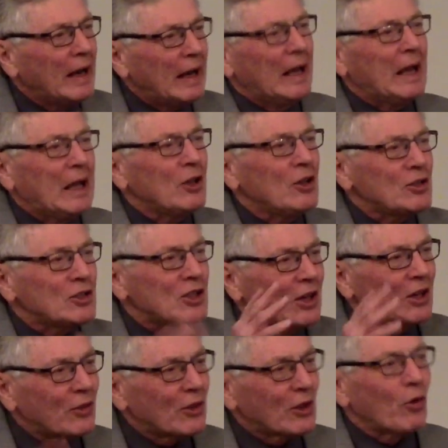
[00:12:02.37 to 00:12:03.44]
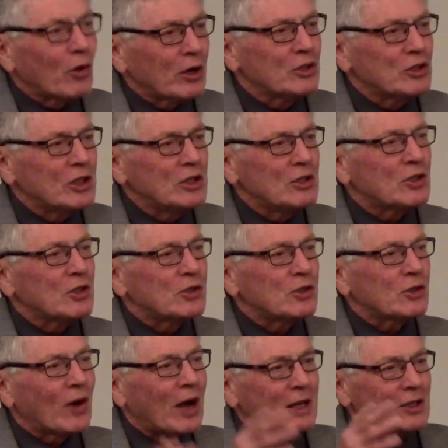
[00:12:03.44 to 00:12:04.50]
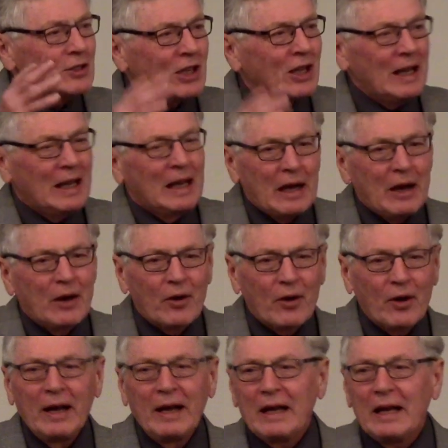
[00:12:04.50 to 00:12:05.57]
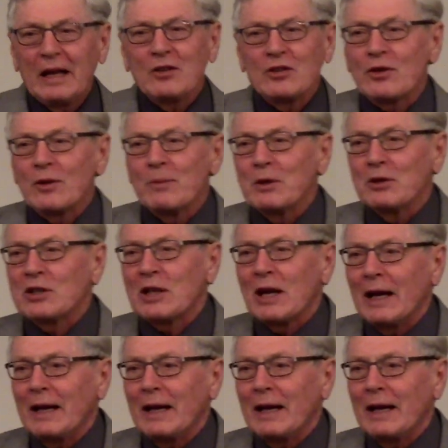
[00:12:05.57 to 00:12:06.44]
is the Lord Jesus Christ. Here is the Messiah.